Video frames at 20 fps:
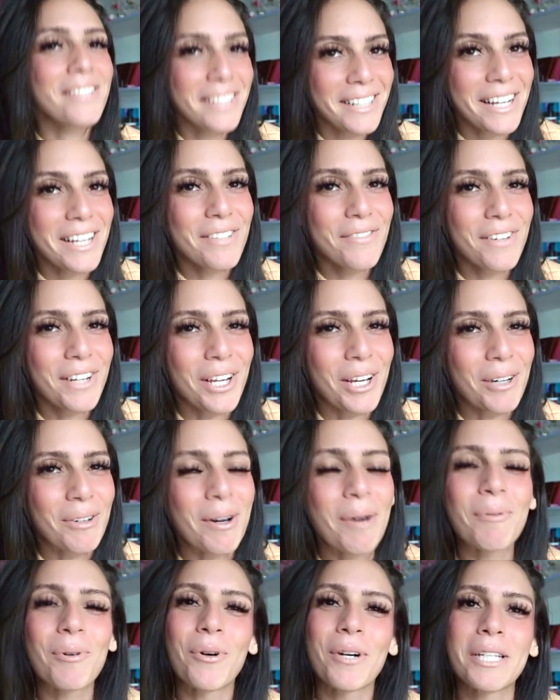today's video,
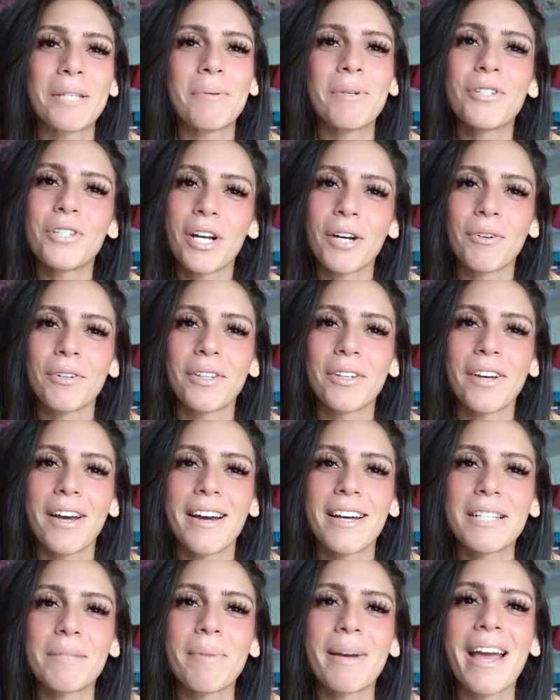I'm going to be sharing with you
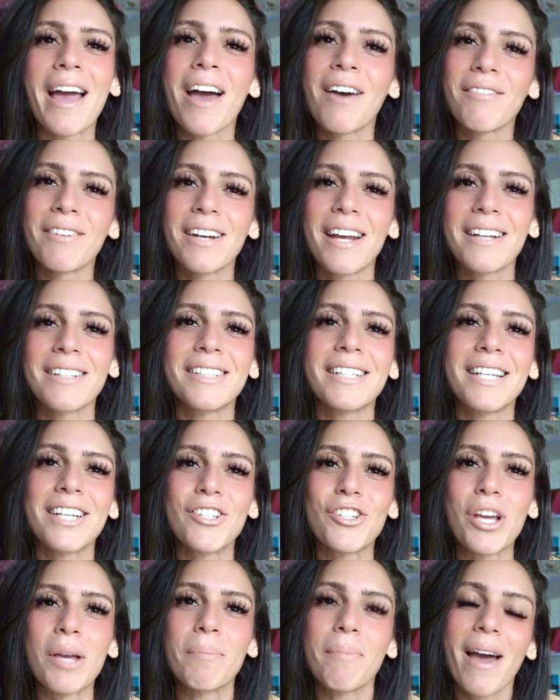guys my heaven at
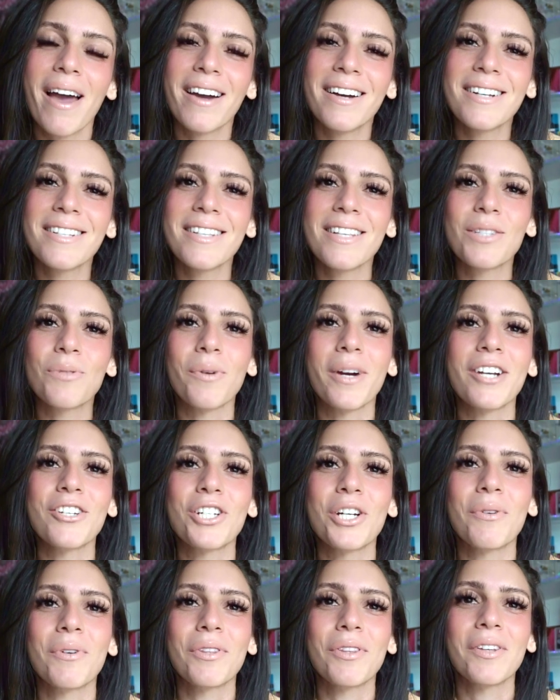TJ Maxx. It's where I
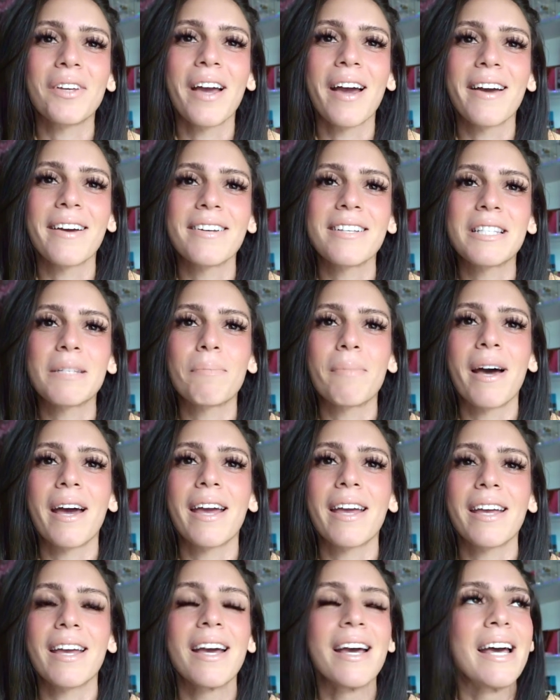share with you guys
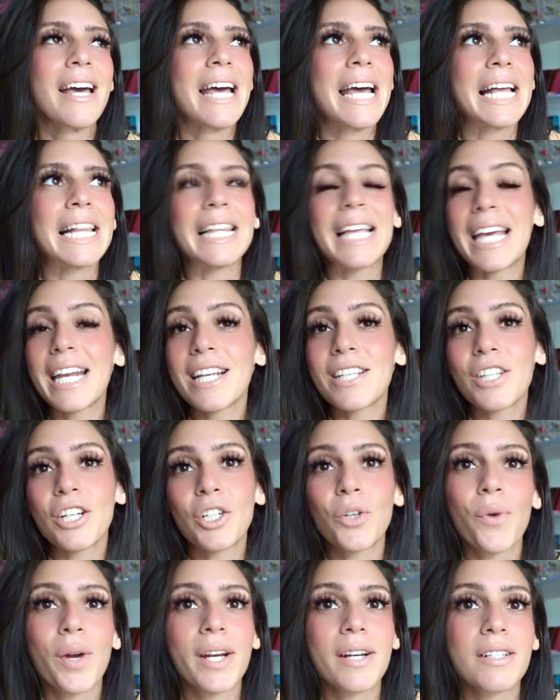my latest
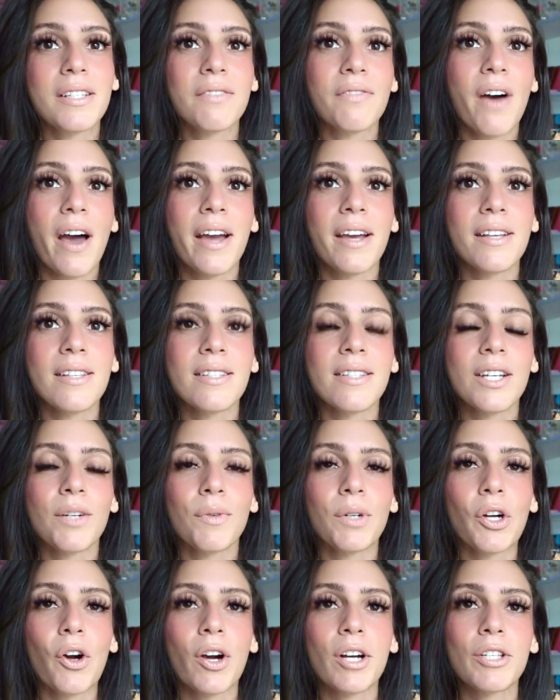and greatest finds in
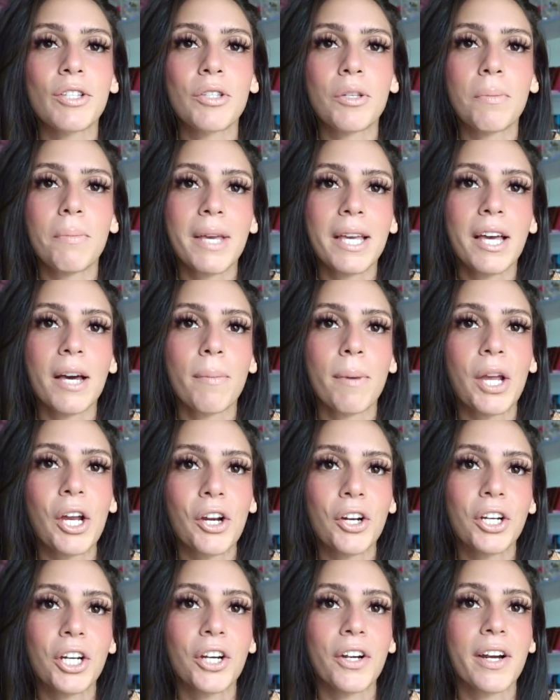regards to makeup,
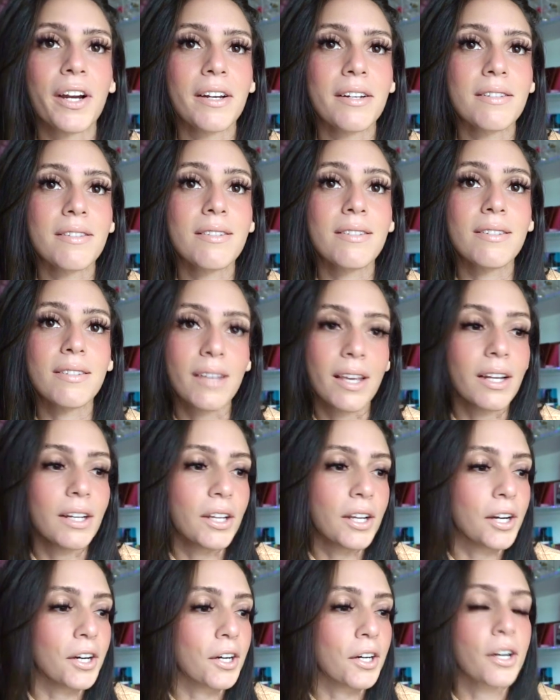hair care, and
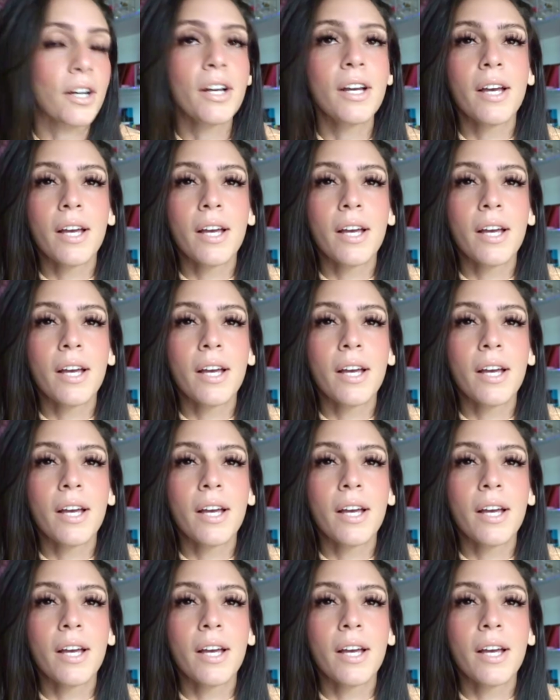skincare.